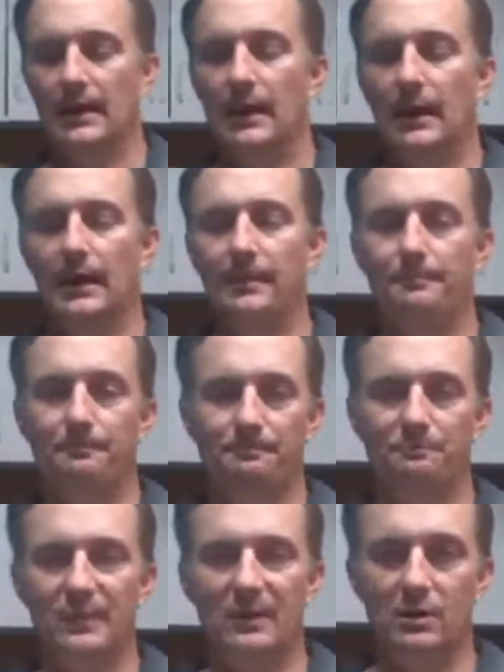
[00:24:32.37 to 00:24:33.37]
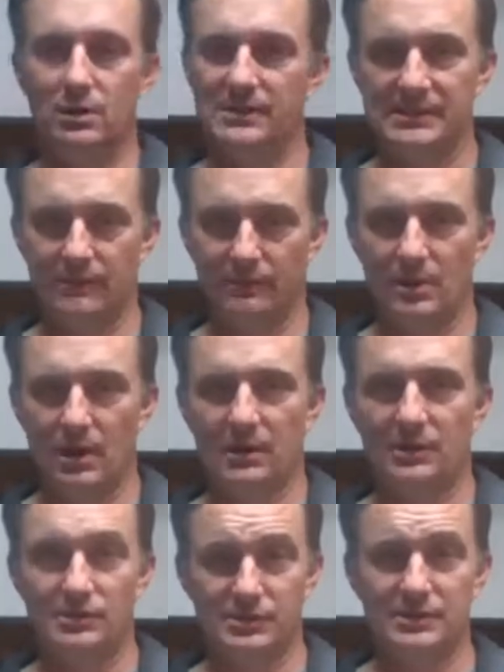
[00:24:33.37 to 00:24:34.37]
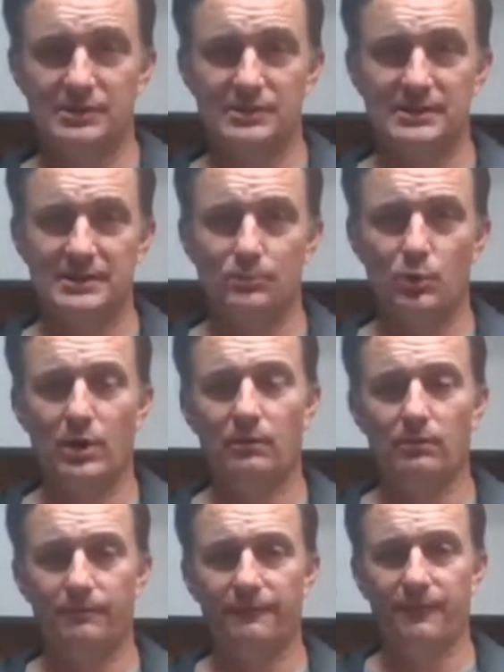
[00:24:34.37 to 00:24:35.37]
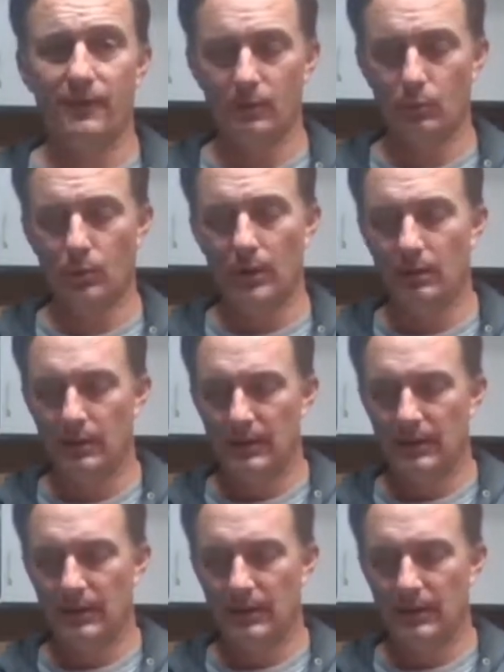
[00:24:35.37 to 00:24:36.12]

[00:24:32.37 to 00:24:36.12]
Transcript: You're going to see with binoculars, and you're going to see them fairly well,